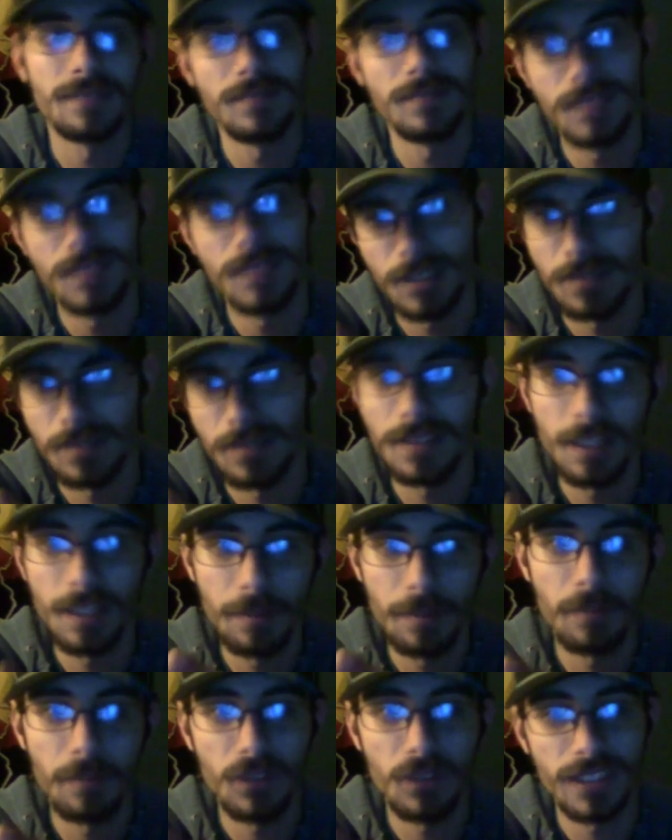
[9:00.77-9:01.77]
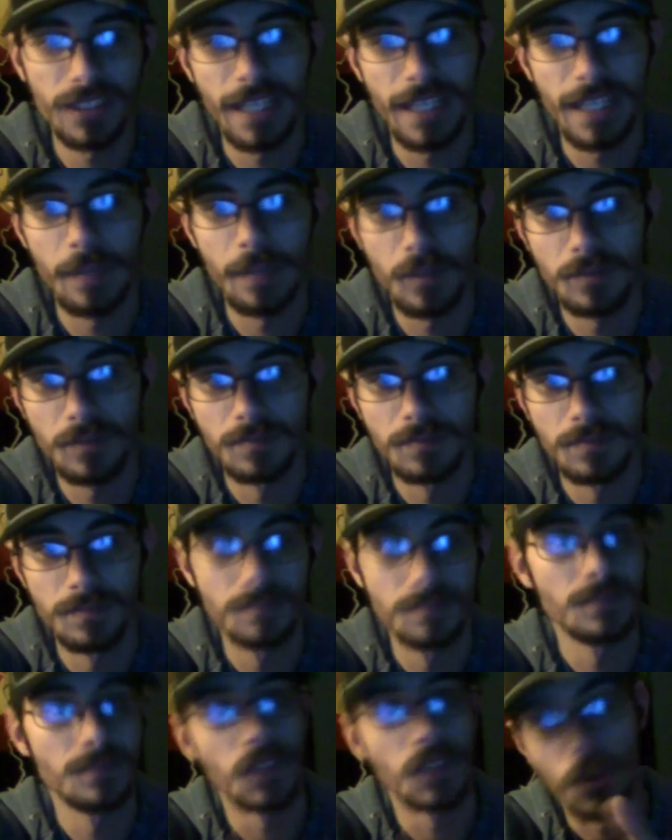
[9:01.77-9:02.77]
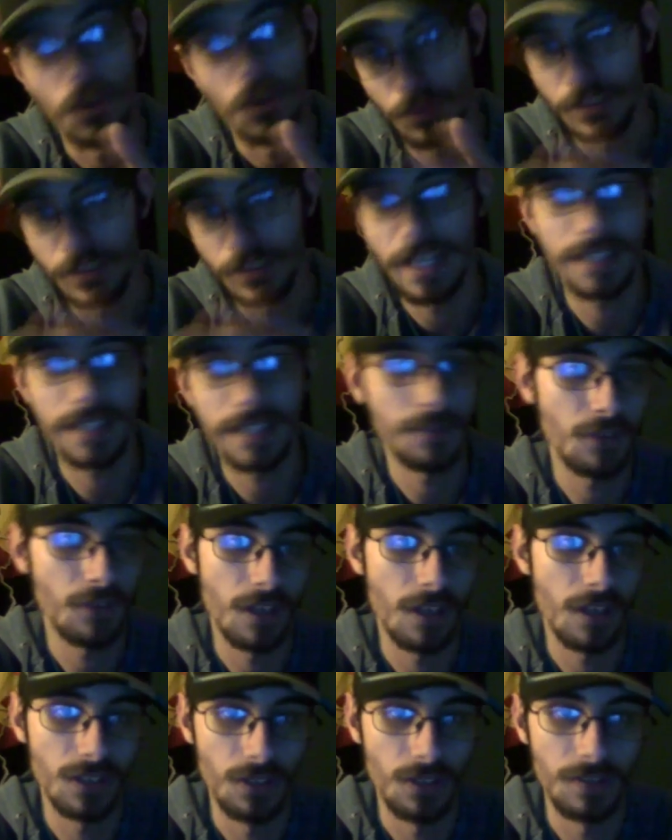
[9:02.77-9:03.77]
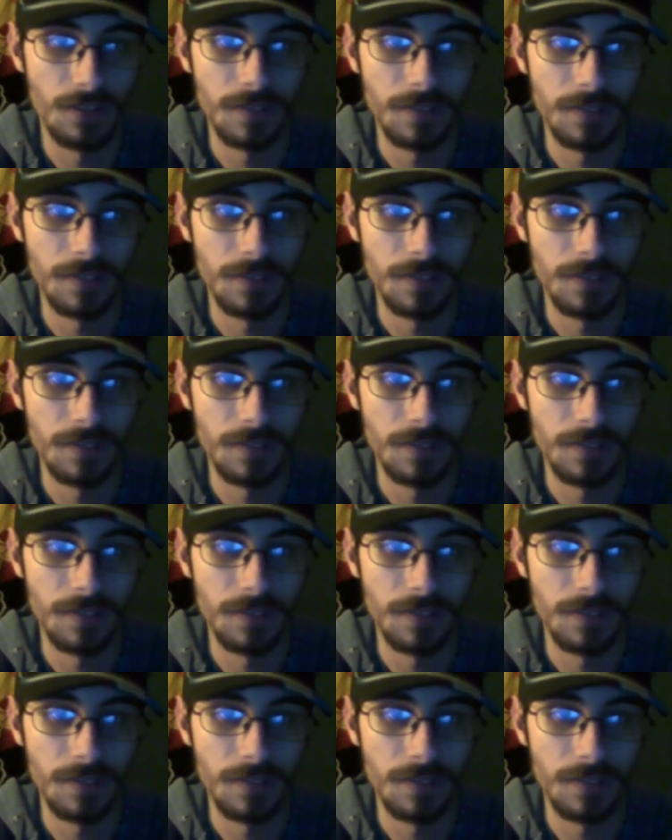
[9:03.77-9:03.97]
a little bit more stable, go for an active crossover